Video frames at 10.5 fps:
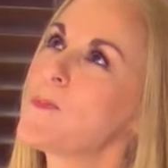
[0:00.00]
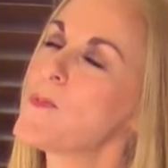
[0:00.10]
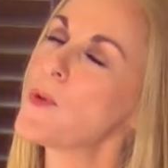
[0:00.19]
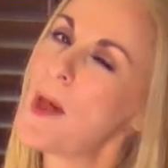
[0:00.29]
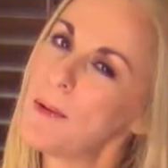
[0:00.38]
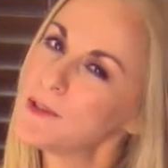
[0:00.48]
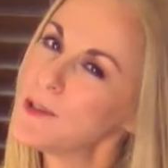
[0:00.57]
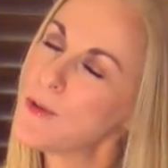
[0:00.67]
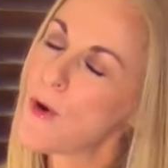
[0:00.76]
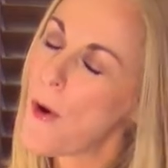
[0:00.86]
When I was
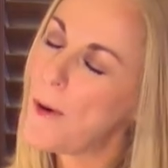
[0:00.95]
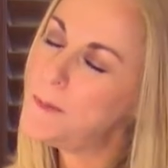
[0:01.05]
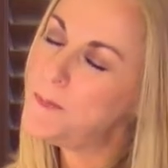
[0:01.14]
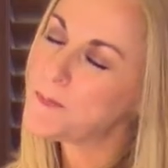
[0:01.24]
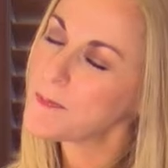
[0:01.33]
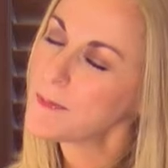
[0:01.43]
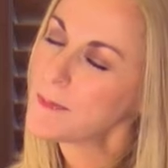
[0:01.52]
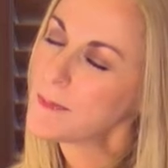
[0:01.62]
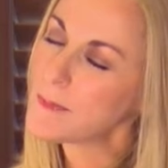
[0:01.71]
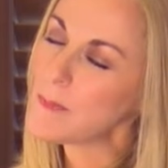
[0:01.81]
a little girl,
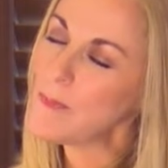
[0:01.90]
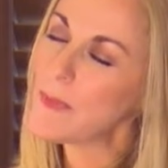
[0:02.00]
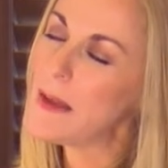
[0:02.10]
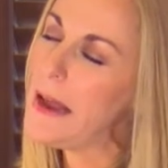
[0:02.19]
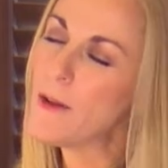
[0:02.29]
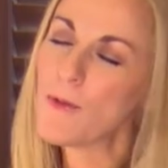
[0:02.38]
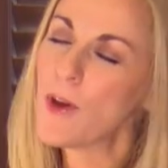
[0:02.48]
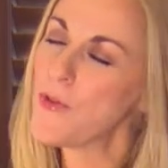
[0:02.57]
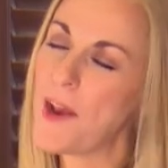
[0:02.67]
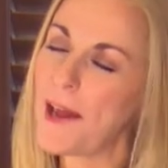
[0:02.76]
I don't
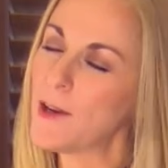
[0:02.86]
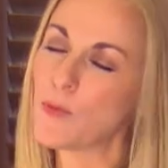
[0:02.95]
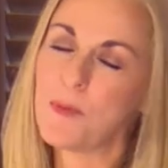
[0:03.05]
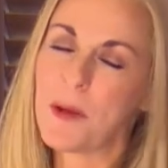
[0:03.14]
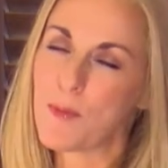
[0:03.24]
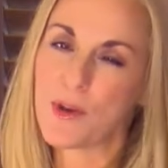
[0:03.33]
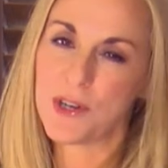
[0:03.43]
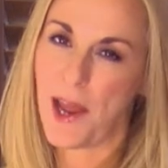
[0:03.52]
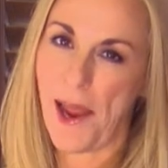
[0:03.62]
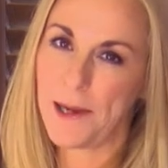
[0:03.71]
know that I can remember
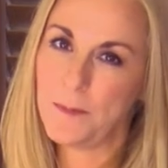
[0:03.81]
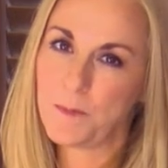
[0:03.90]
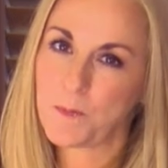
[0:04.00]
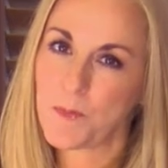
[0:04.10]
a day